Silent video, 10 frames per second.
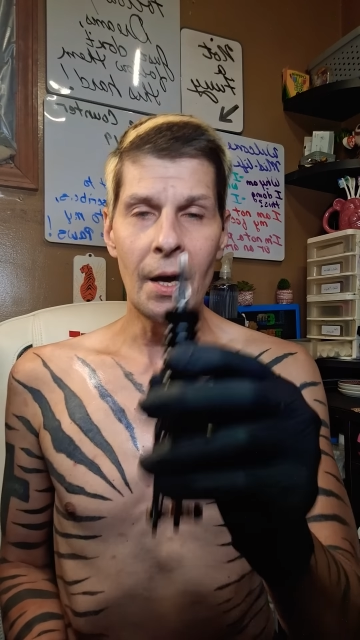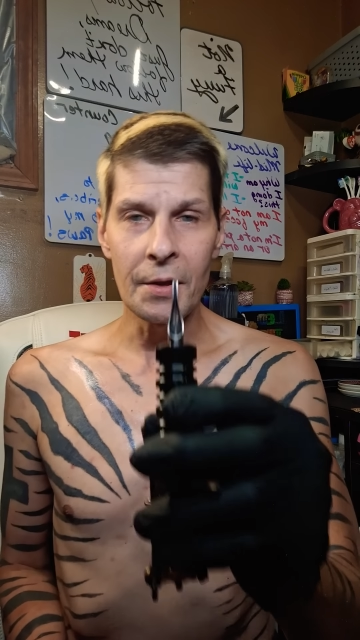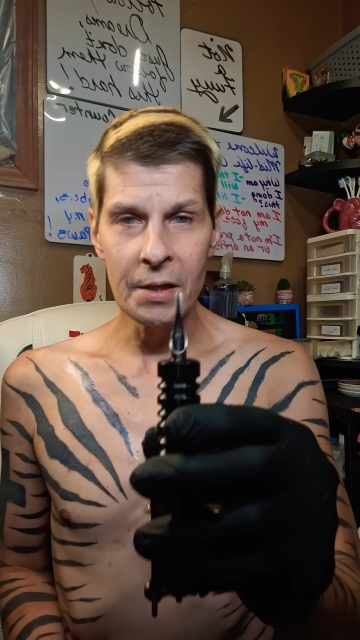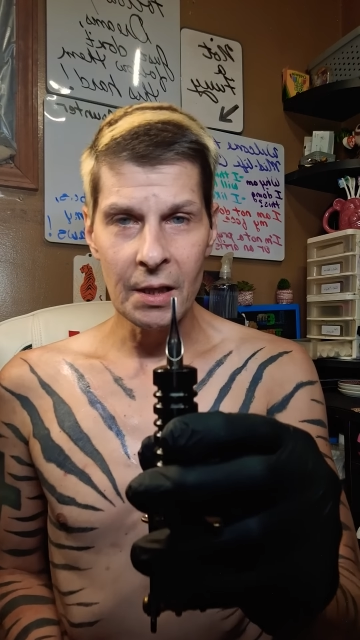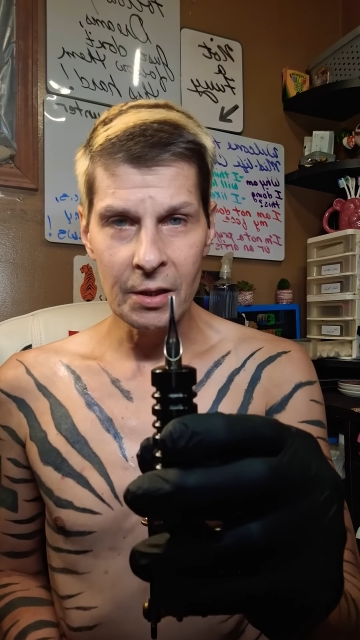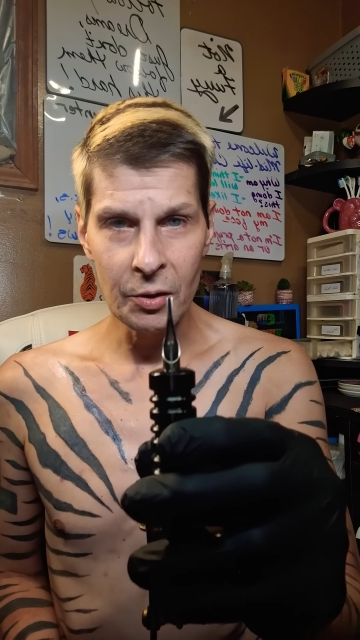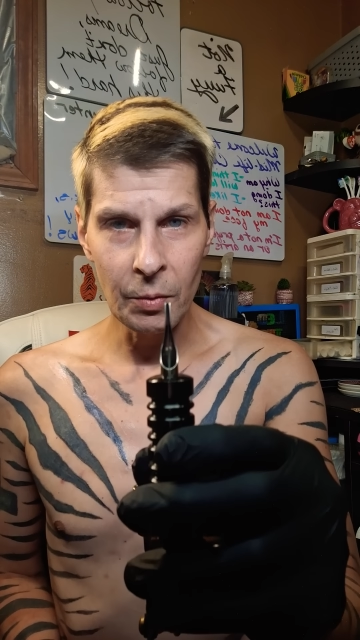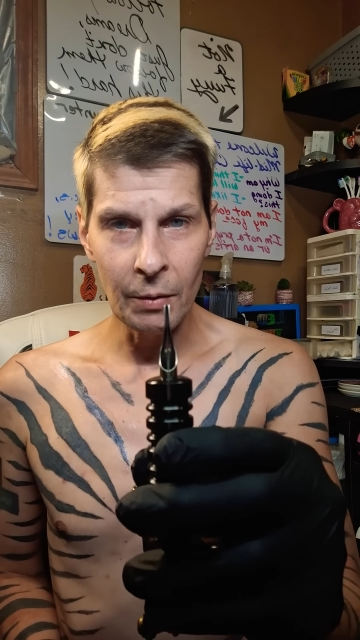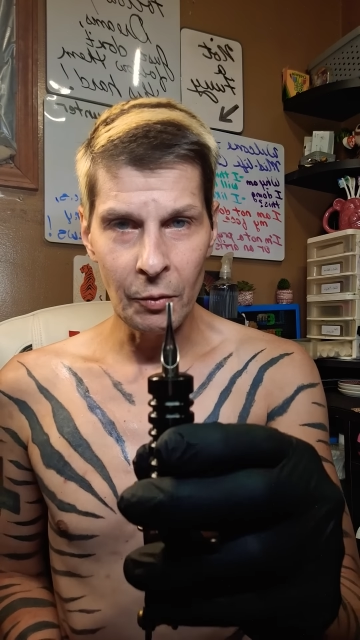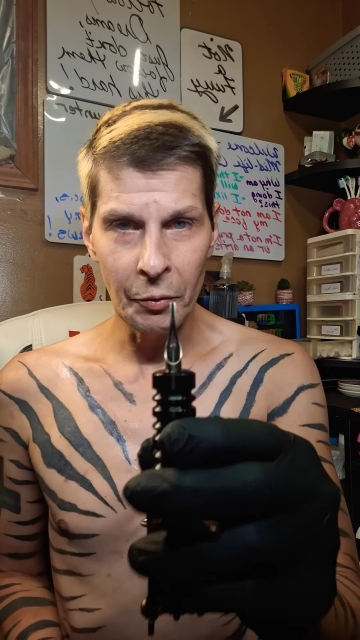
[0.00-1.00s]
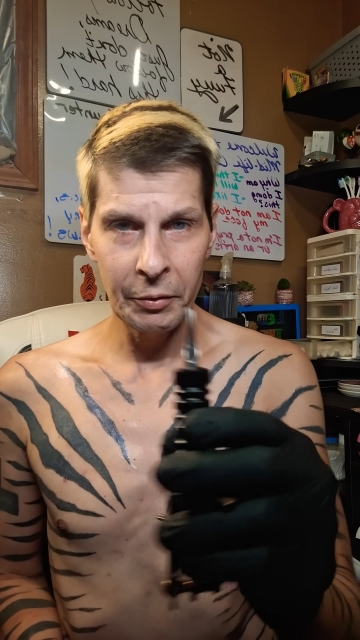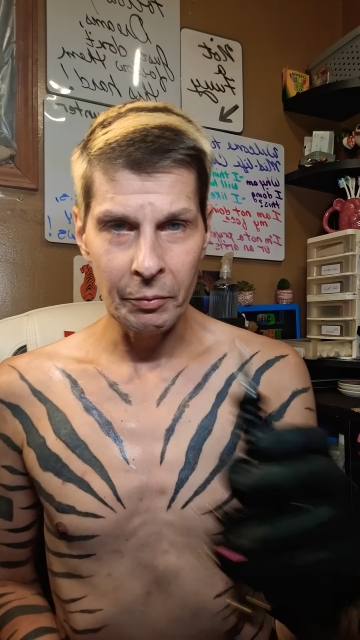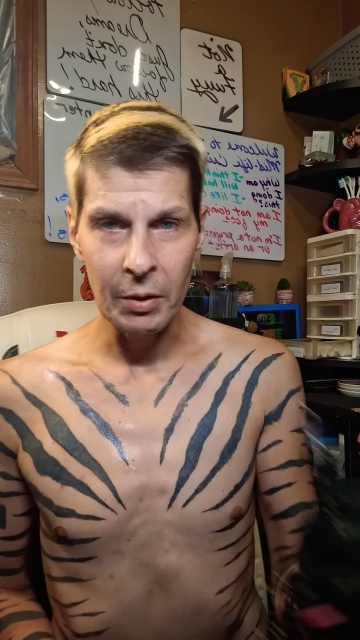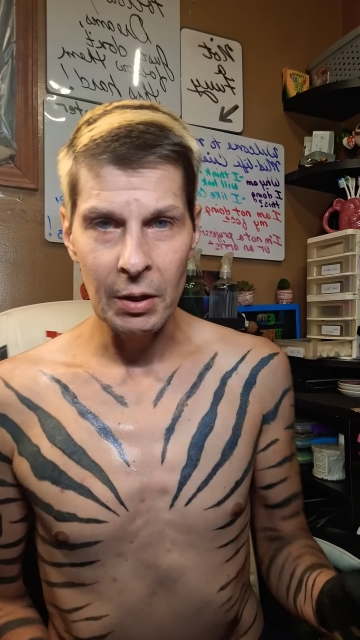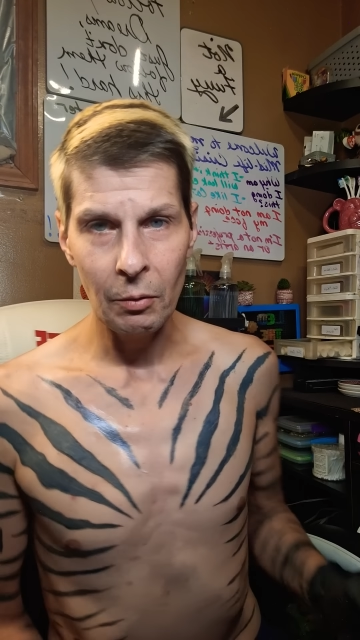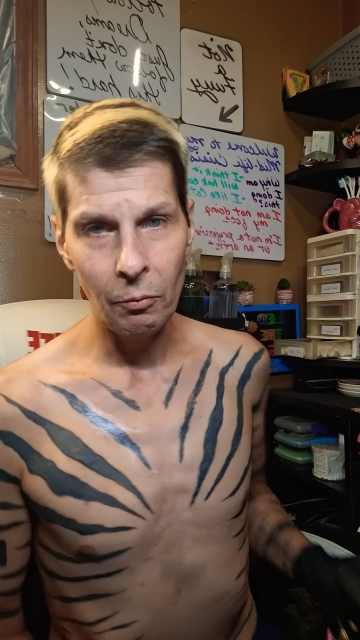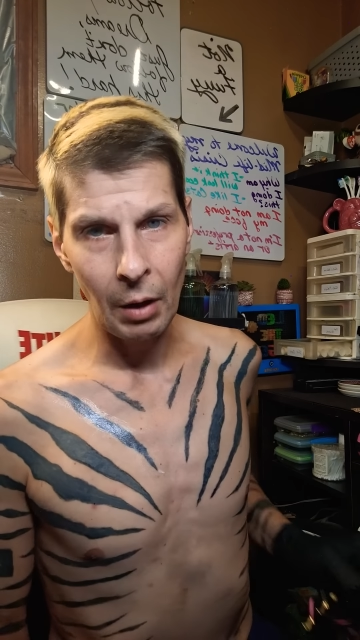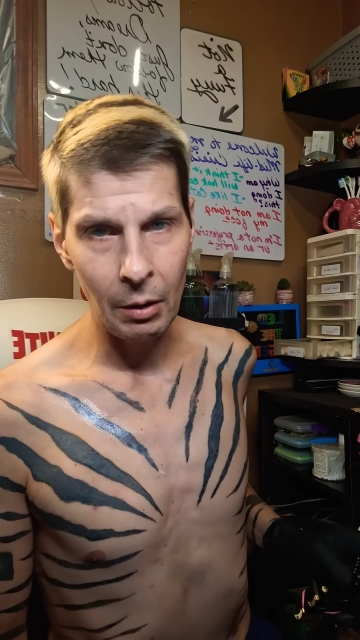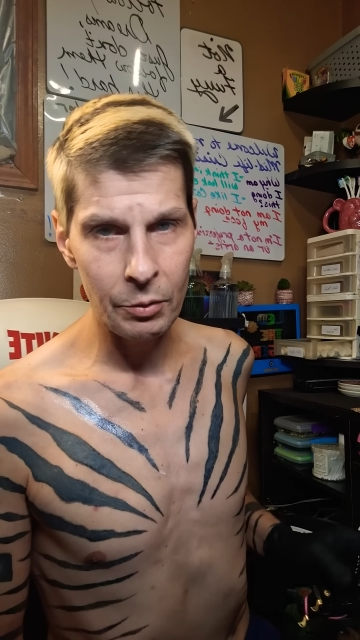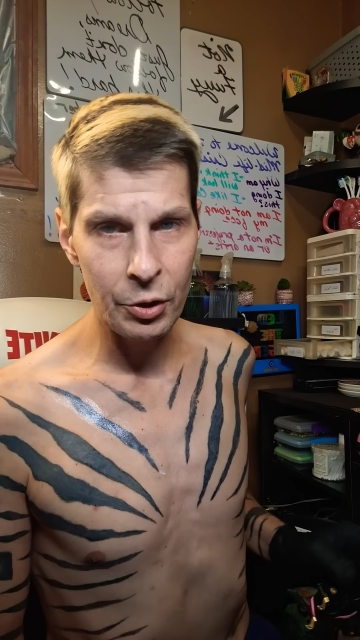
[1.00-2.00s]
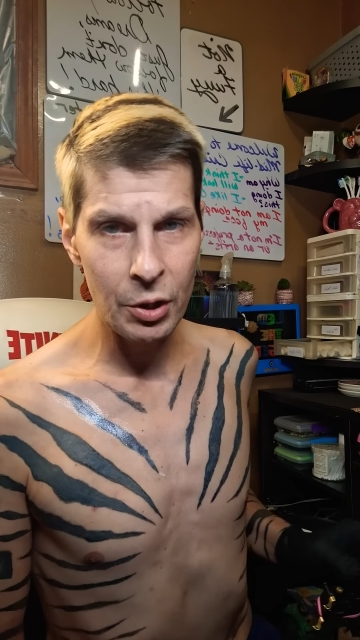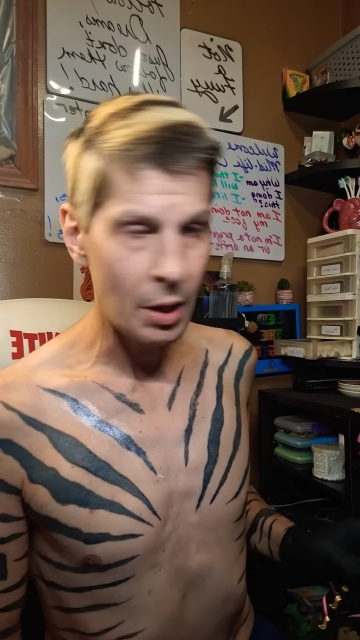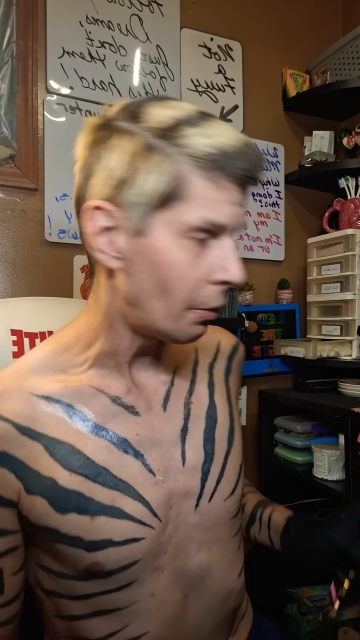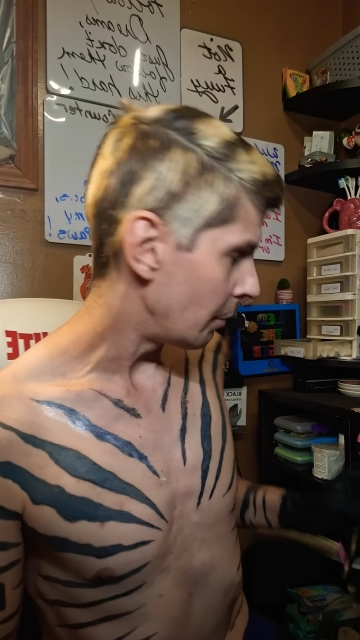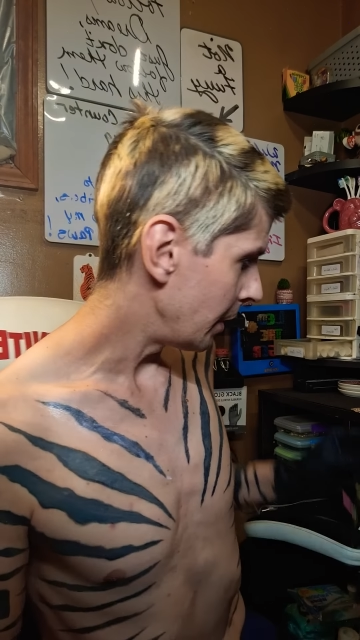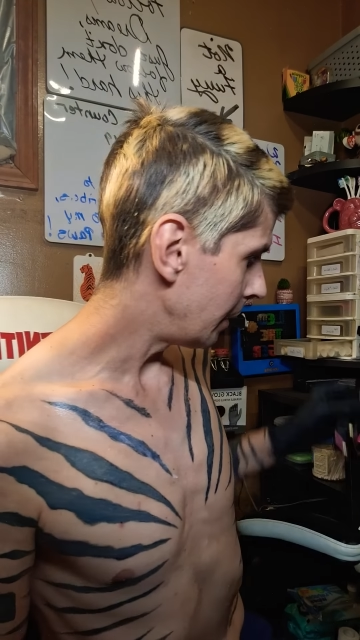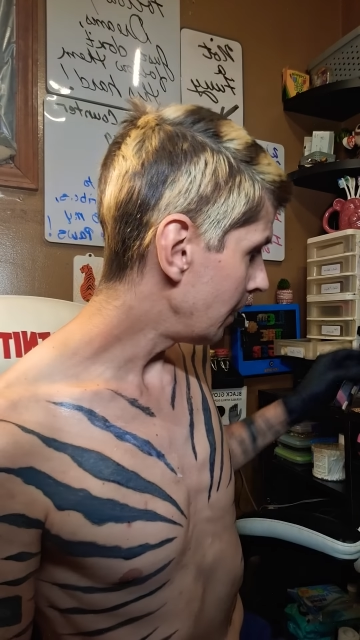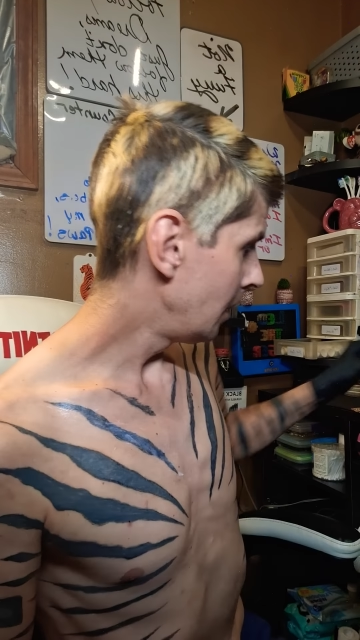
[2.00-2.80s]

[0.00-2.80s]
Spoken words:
This has a 1203 round shader in it,